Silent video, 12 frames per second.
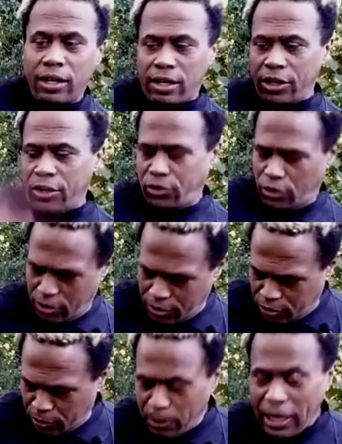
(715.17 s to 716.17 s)
cleared
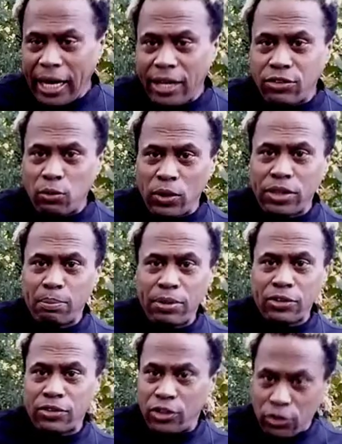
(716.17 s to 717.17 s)
your, your pants with the
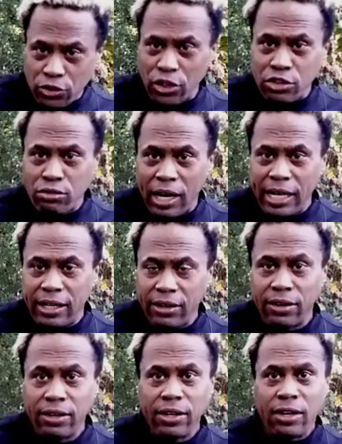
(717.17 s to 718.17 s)
pistol. You're just right
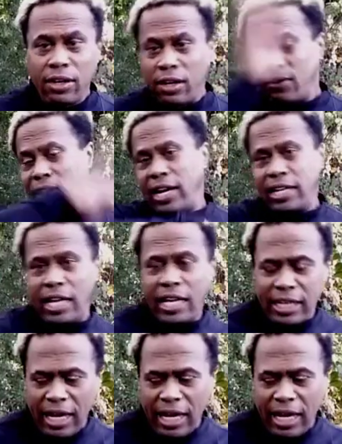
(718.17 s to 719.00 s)
here, right?